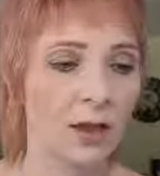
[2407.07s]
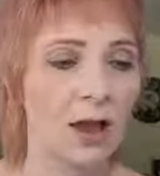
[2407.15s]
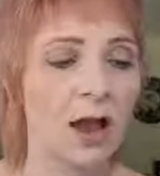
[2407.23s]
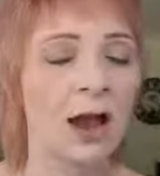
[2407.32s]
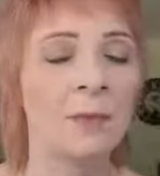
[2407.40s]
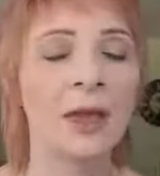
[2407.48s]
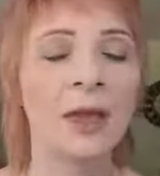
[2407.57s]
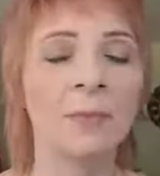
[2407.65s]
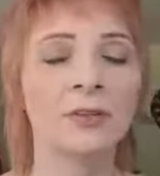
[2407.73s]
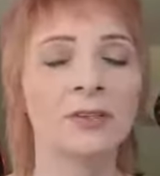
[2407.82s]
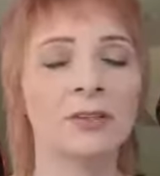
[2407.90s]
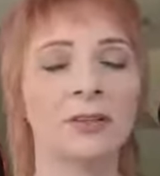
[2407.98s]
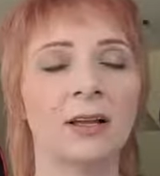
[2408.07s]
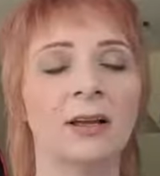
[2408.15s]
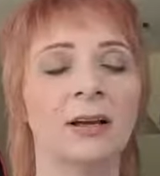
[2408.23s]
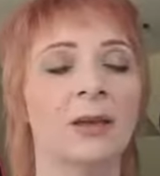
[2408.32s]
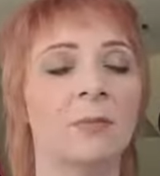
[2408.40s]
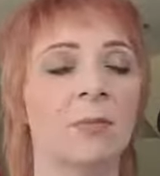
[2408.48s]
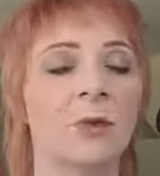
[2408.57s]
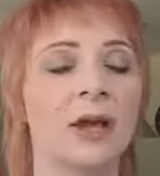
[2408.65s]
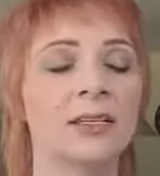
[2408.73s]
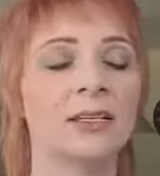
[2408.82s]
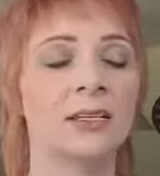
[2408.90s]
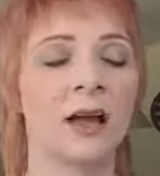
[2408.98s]
I am able to
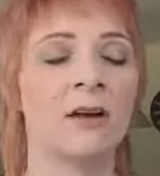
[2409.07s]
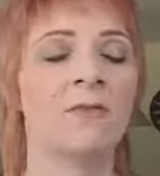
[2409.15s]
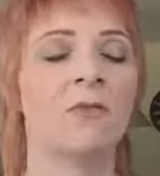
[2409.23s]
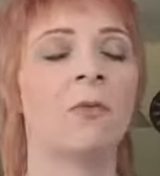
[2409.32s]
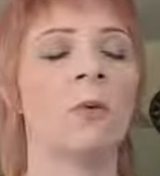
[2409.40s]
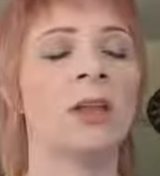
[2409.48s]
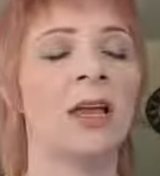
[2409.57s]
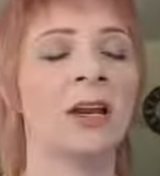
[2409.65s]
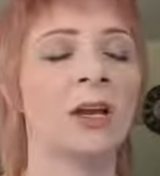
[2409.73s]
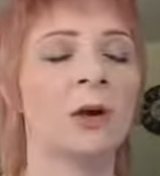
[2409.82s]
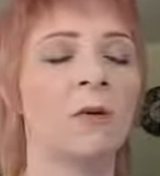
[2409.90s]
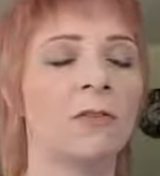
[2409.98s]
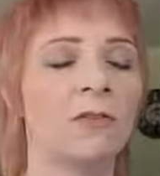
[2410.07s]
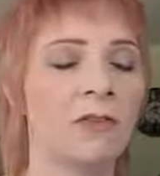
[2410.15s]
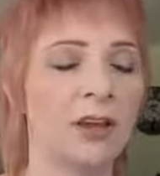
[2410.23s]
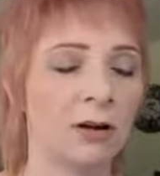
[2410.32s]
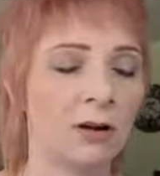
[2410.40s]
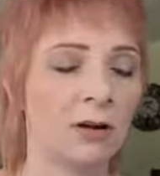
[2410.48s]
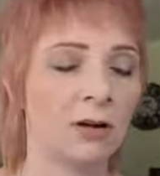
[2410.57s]
embrace love while letting go of fear.